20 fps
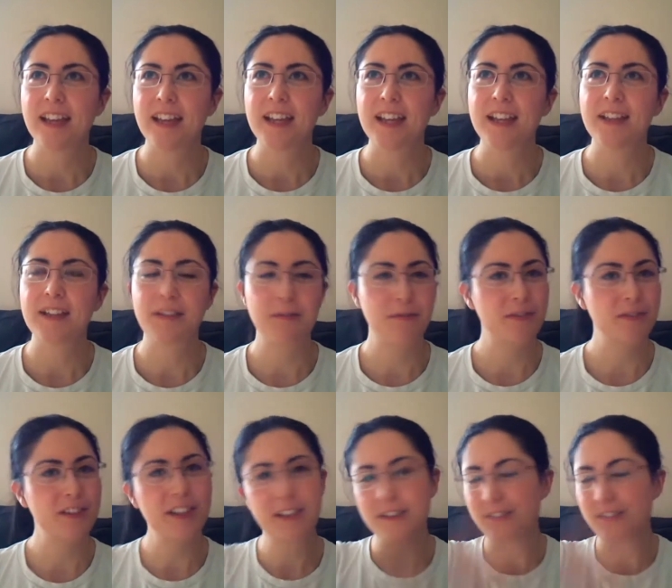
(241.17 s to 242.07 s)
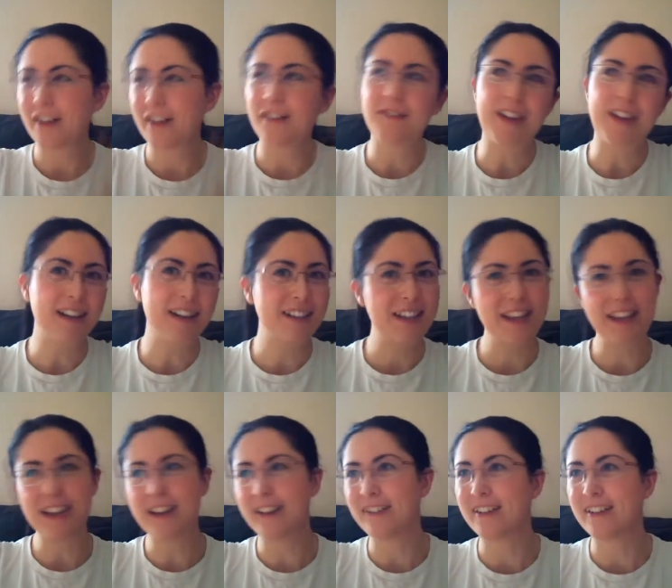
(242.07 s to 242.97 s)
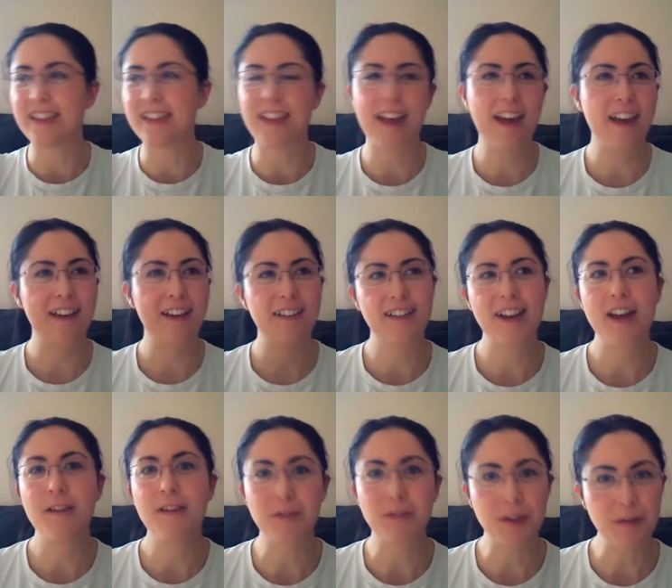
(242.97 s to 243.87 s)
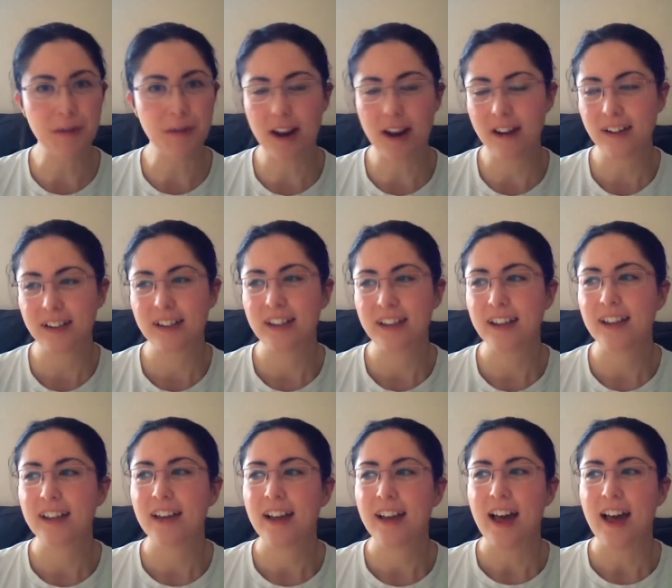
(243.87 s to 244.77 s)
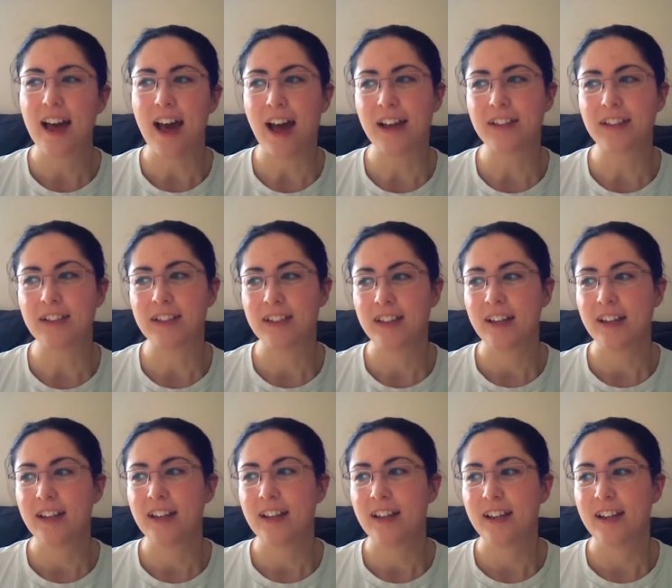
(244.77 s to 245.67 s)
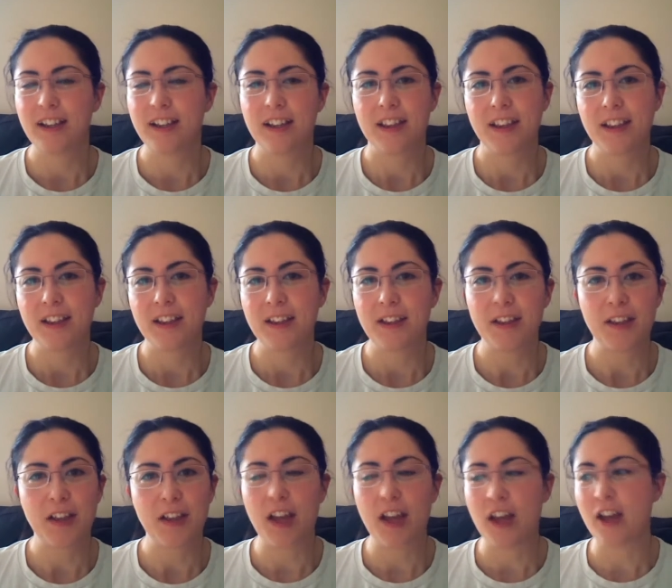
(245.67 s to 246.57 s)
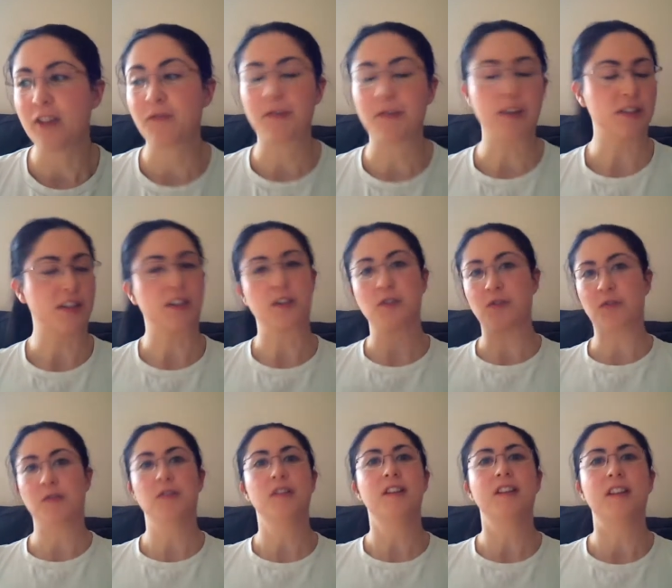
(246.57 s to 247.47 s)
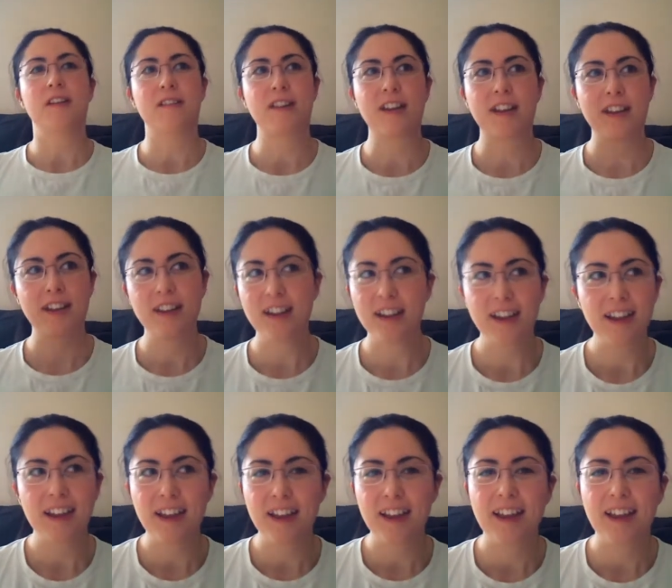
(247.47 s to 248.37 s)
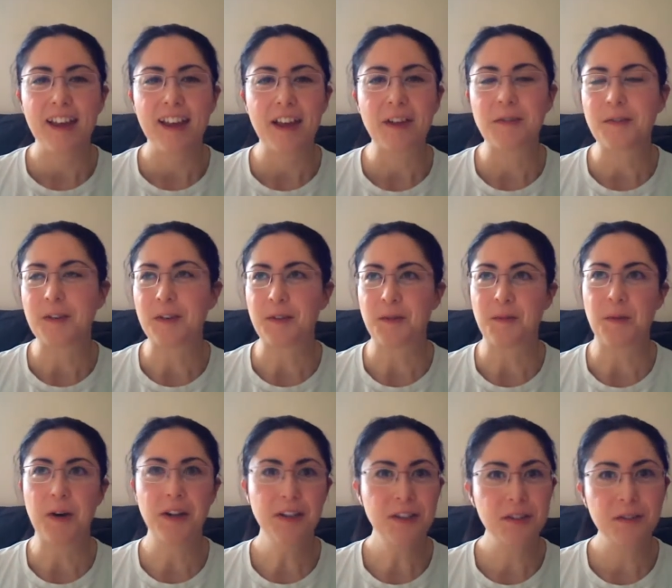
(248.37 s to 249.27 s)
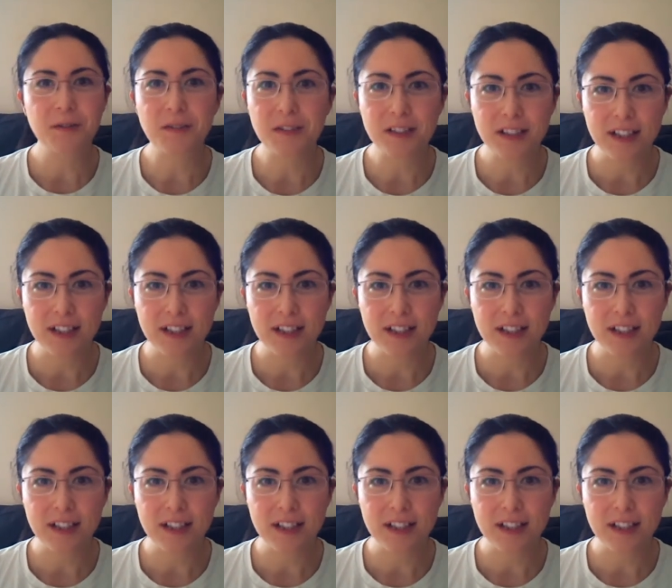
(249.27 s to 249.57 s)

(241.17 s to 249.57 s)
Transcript: flittering about here and there and everywhere. And it feels extraordinary. It feels wonderful.